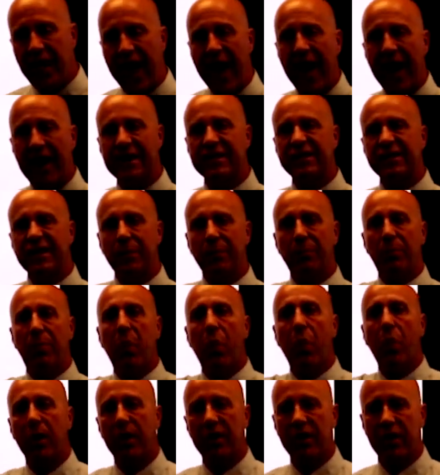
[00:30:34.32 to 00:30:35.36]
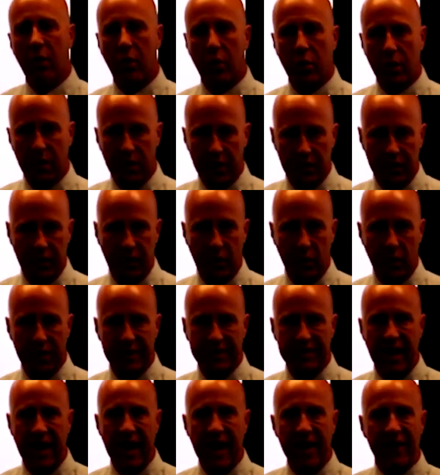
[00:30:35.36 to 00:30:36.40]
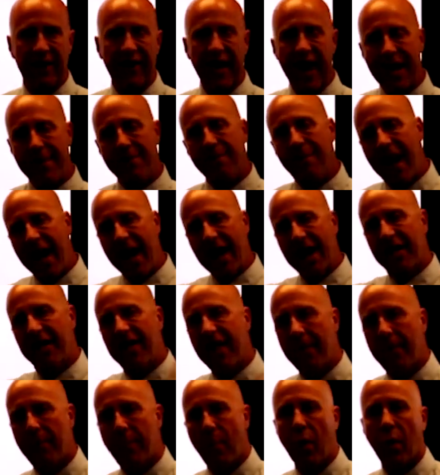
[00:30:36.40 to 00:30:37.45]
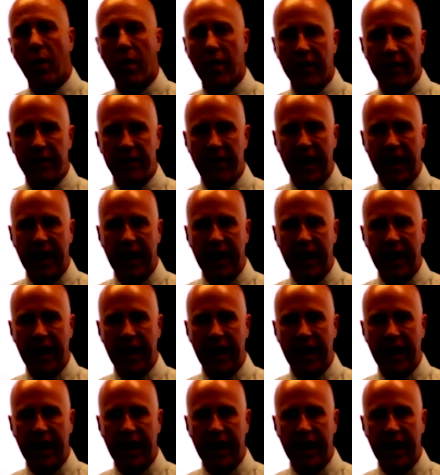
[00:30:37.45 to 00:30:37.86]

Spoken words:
They support the workforce. They make them more